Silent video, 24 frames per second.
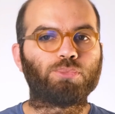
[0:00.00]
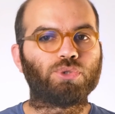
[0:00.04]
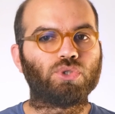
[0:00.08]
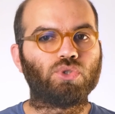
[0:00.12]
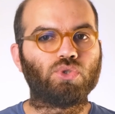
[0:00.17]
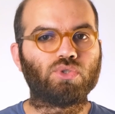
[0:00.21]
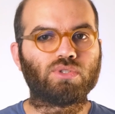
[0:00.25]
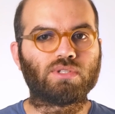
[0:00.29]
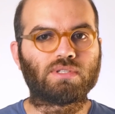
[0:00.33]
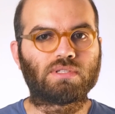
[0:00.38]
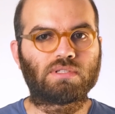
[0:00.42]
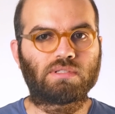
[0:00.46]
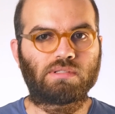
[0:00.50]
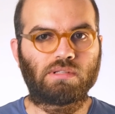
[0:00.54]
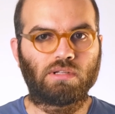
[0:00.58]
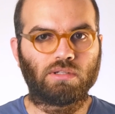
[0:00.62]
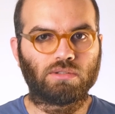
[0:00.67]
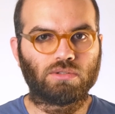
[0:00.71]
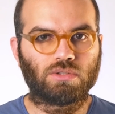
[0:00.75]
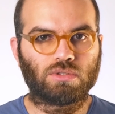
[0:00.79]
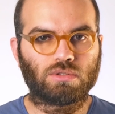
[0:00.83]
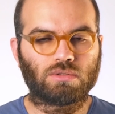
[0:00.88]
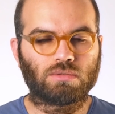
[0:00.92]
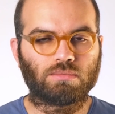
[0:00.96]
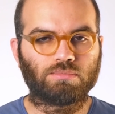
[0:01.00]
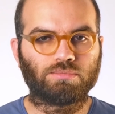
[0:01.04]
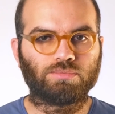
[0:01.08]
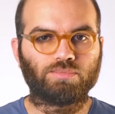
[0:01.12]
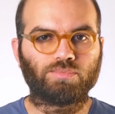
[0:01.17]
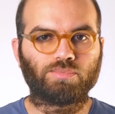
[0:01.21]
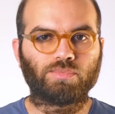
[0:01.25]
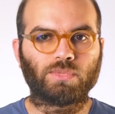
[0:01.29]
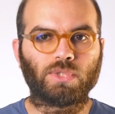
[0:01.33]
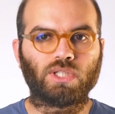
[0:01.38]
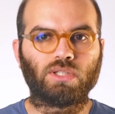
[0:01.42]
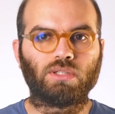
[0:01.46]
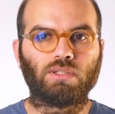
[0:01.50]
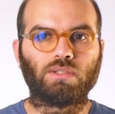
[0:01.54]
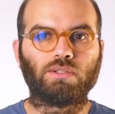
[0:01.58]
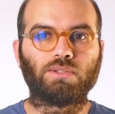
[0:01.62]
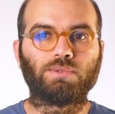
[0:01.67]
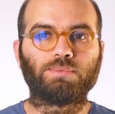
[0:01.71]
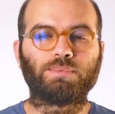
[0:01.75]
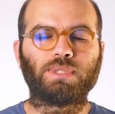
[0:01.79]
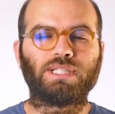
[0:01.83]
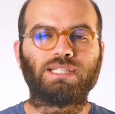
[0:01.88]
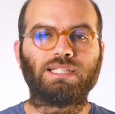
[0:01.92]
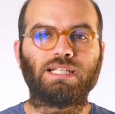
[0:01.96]
produces sludge,
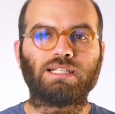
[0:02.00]
and